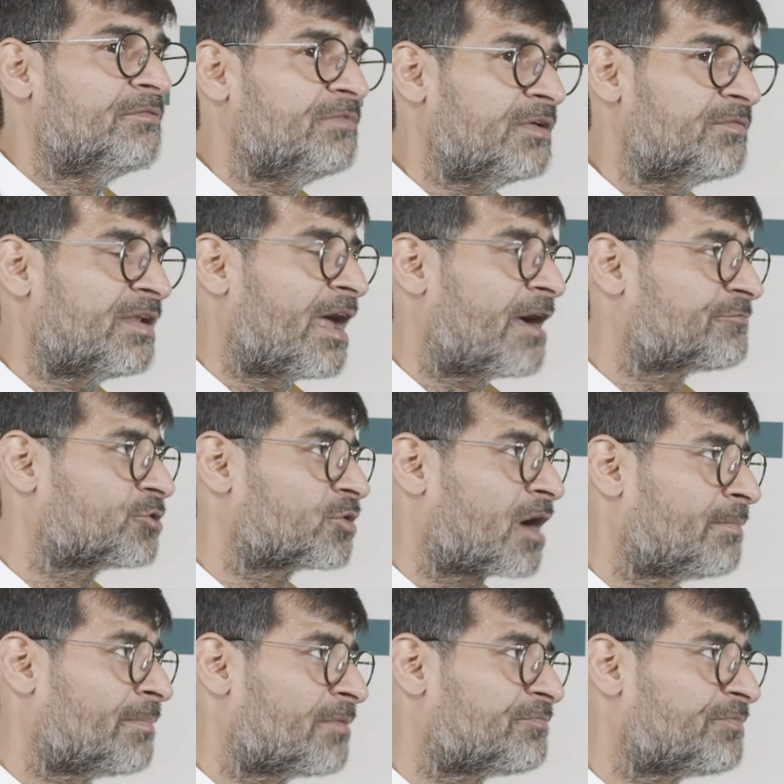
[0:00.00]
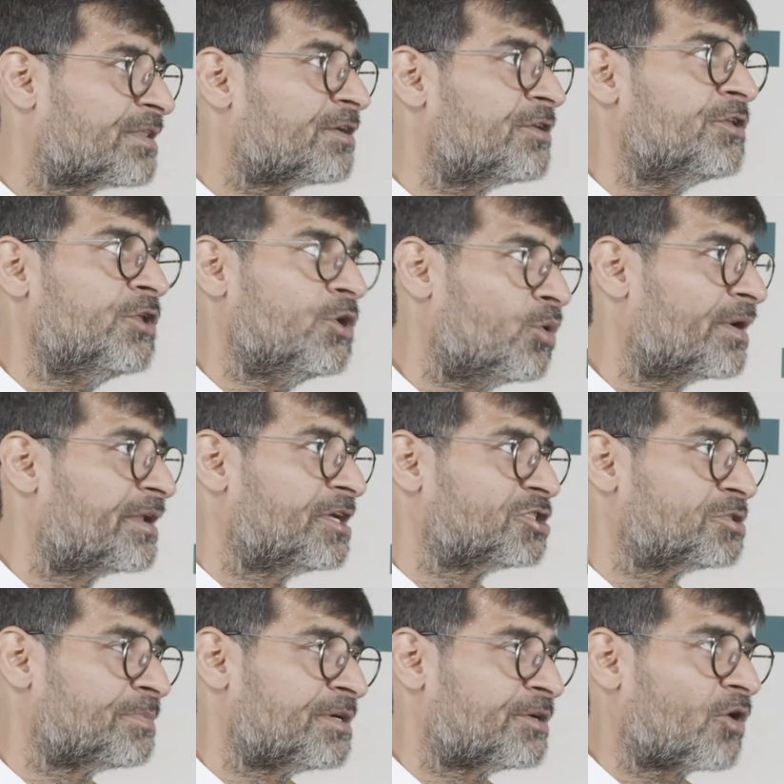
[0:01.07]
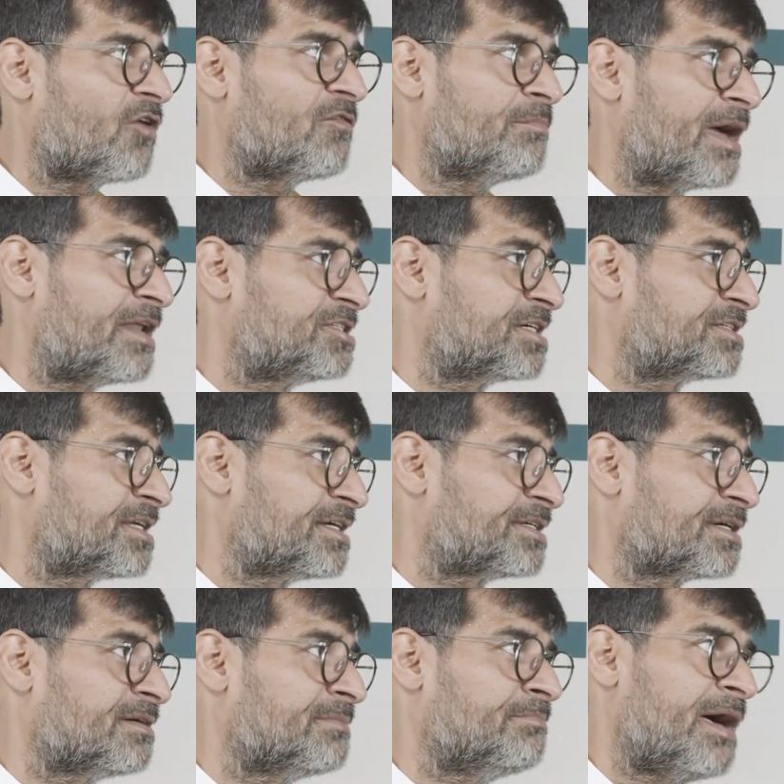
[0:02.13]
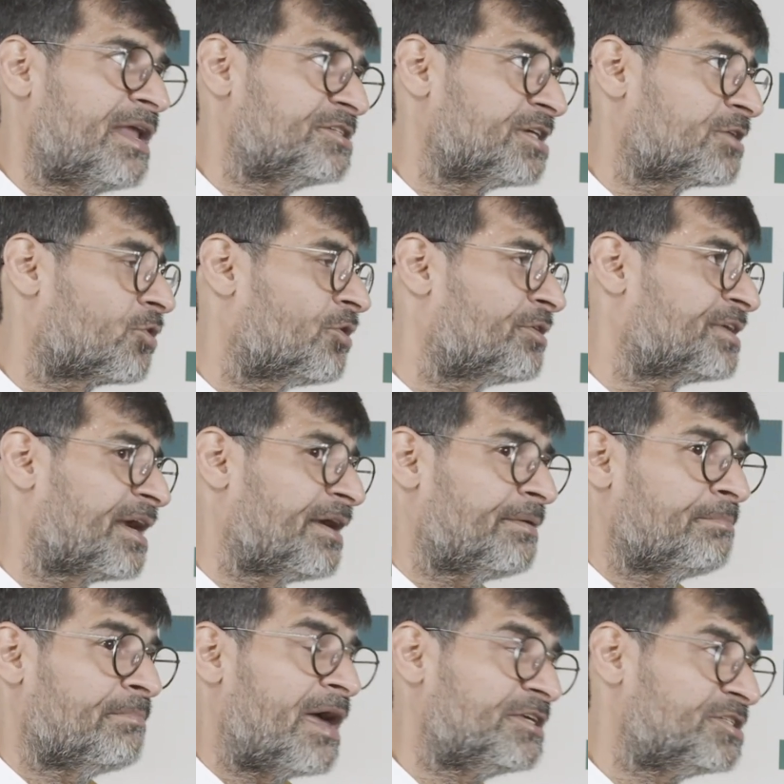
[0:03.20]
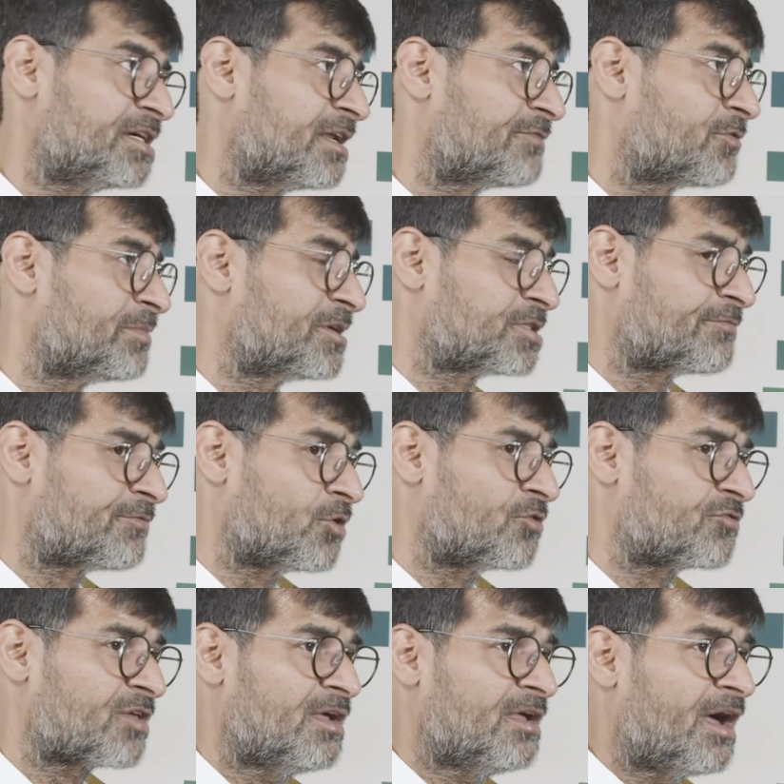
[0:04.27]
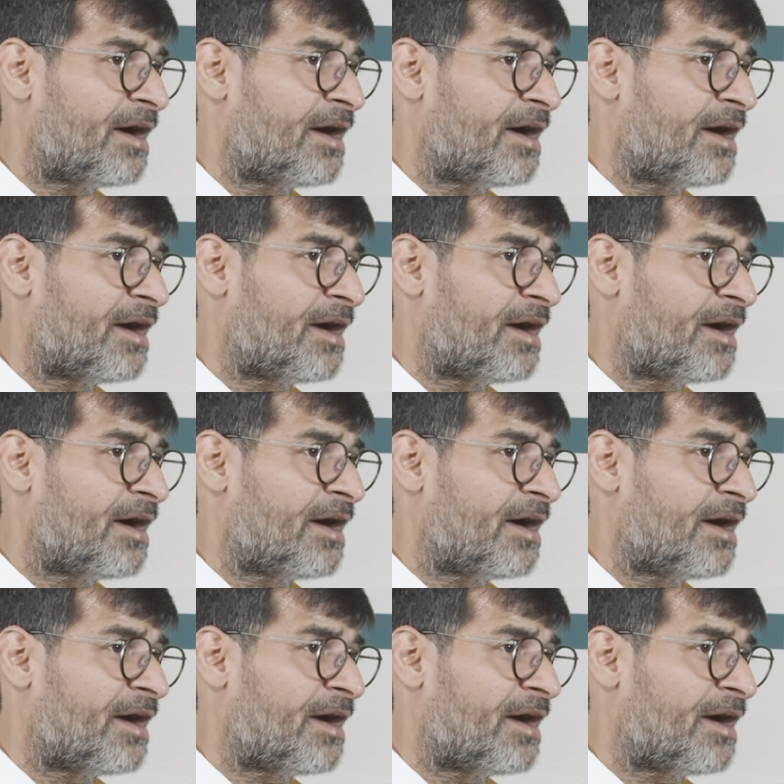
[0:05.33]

We will have to come up with a new arrangement of managing data, managing content, managing information flows.